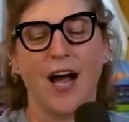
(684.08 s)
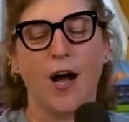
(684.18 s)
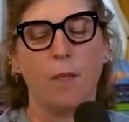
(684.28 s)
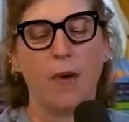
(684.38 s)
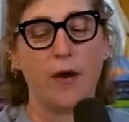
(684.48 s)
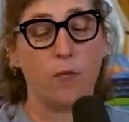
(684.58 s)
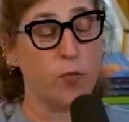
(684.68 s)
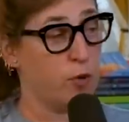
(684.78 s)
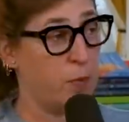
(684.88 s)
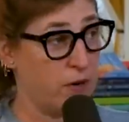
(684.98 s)
um, and
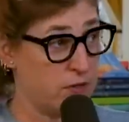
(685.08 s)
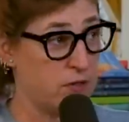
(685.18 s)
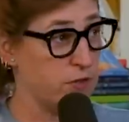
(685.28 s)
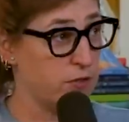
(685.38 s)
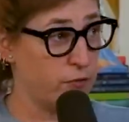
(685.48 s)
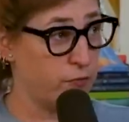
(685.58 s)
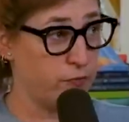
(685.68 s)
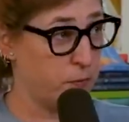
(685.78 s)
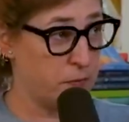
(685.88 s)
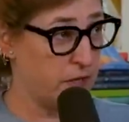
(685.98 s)
were your parents also from oh,